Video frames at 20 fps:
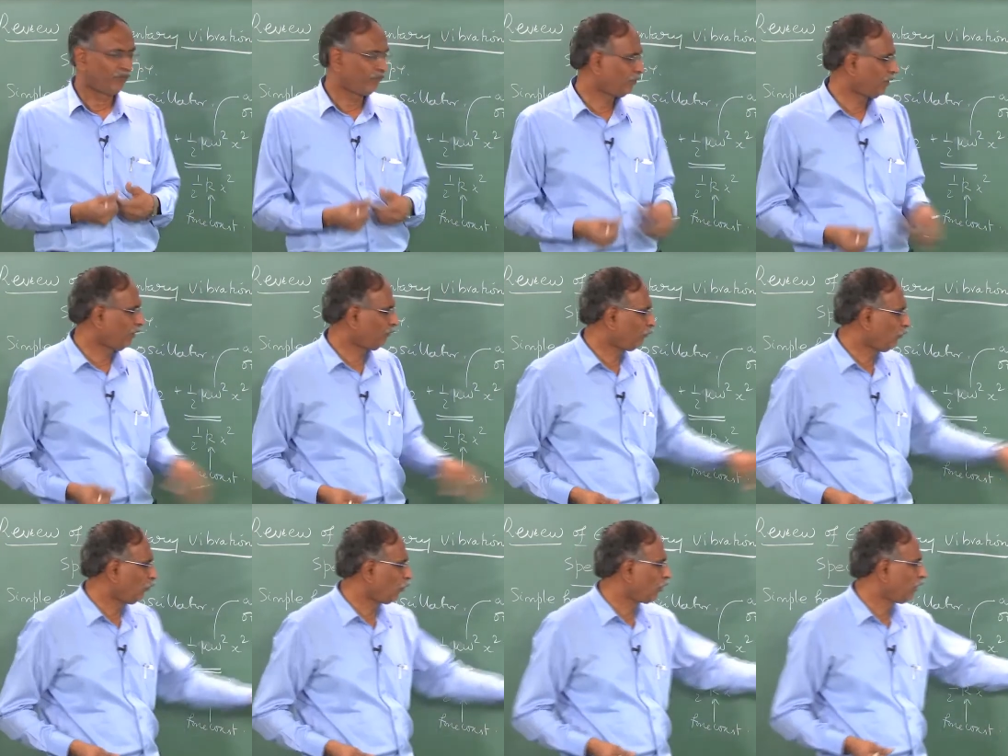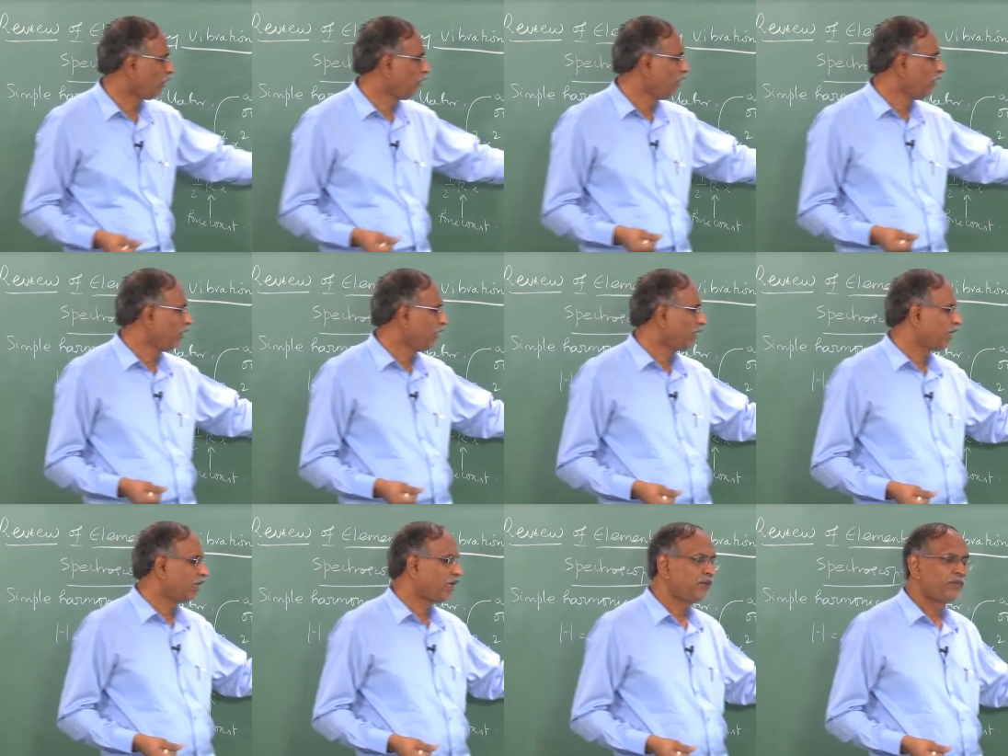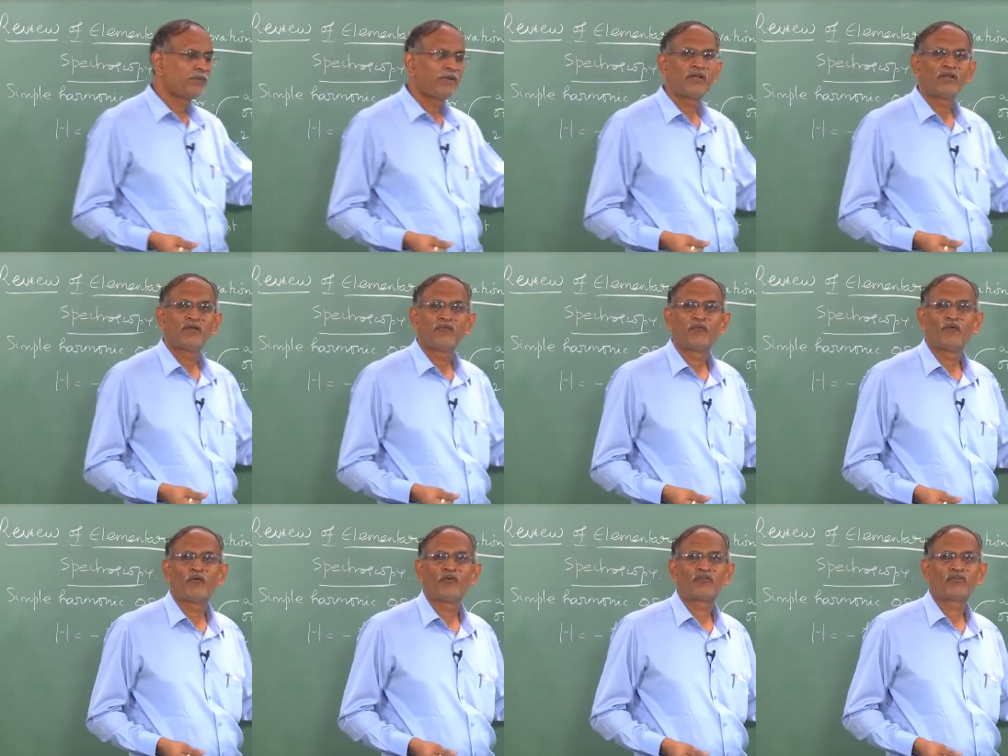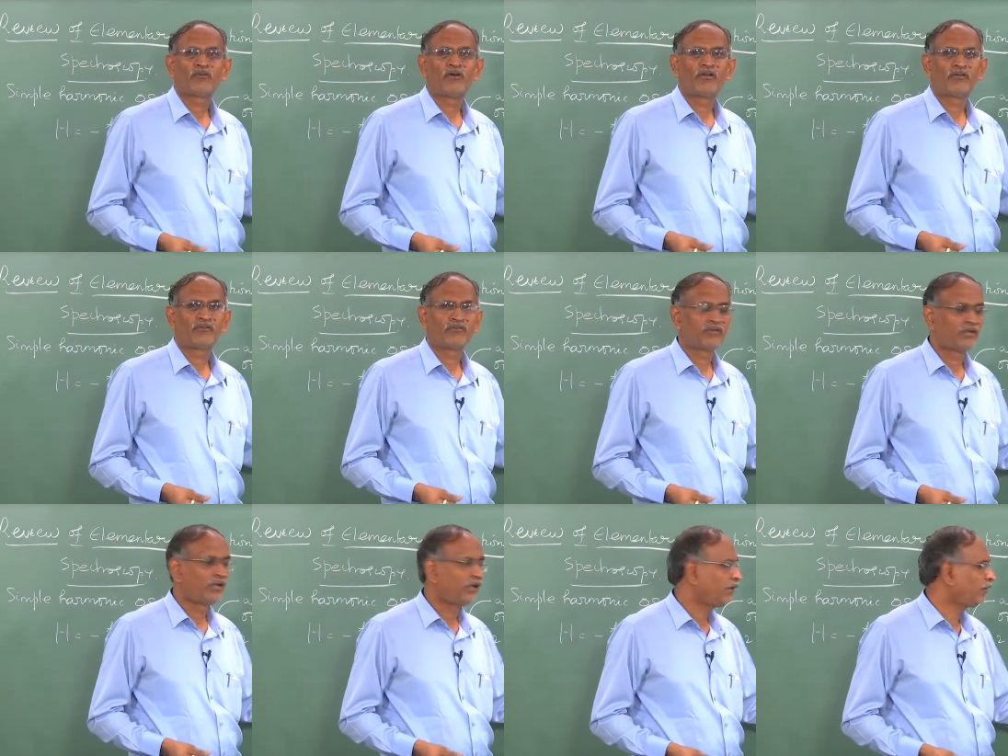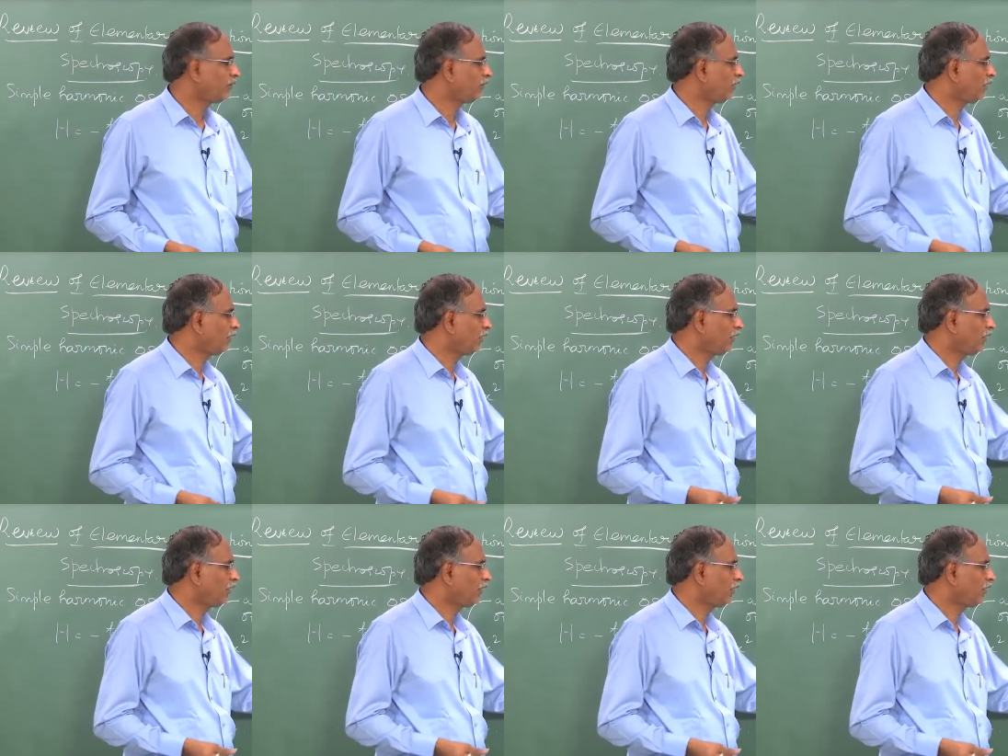Therefore, keeping the force constant,